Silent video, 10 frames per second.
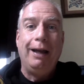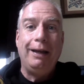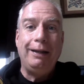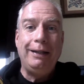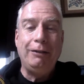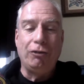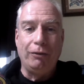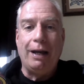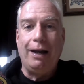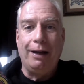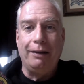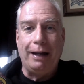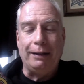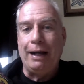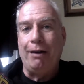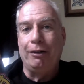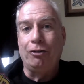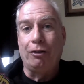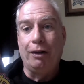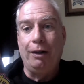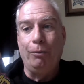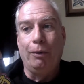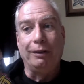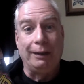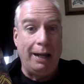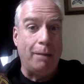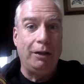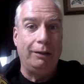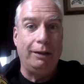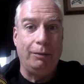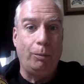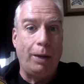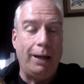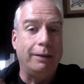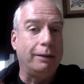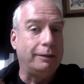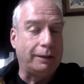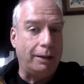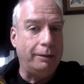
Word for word: he drew that uh, that character, and it was damning in a way that so,